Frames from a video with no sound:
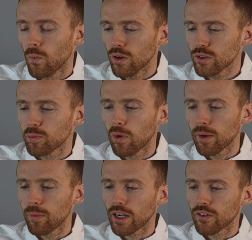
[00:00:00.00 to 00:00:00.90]
What's my
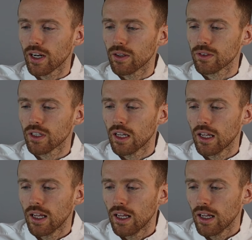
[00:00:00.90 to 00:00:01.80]
background?
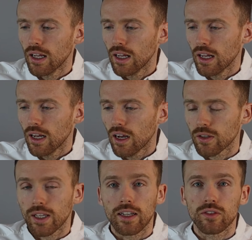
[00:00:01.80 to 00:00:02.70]

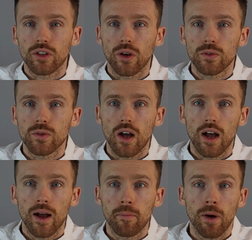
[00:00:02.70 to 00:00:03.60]
Okay, so
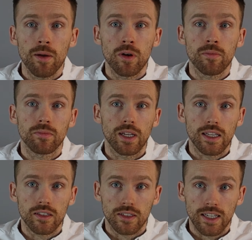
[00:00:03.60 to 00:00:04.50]
my mum
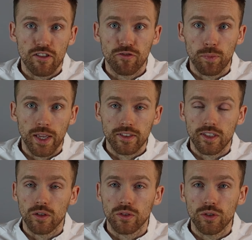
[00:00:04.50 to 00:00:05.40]
is a deaf
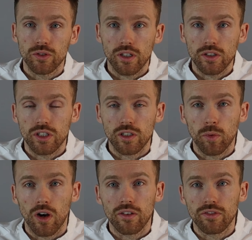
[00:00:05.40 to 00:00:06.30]
BSL user. She's
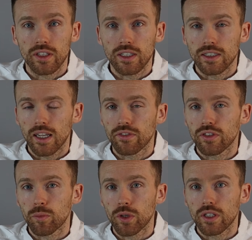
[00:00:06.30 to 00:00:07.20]
part of the deaf
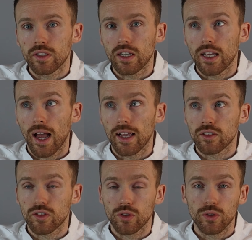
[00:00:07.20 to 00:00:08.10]
community,
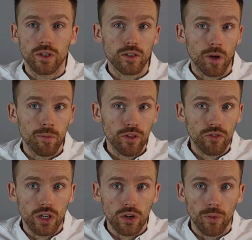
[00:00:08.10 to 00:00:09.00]
as to is my
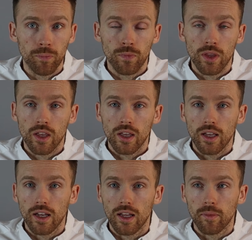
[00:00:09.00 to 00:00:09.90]
mother-in-law.
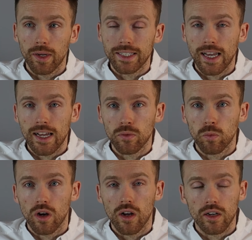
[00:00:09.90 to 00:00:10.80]
My dad
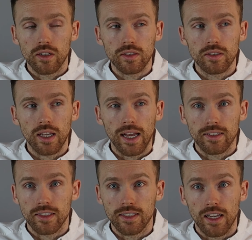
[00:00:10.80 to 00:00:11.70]
works
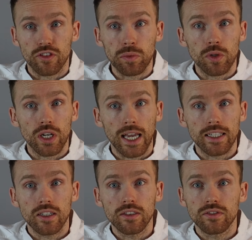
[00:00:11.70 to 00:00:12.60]
as a deaf
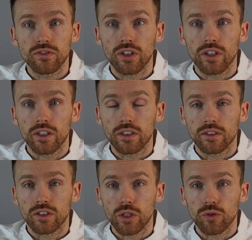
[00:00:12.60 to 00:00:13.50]
communicator for
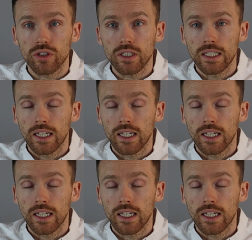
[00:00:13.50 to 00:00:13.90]
children,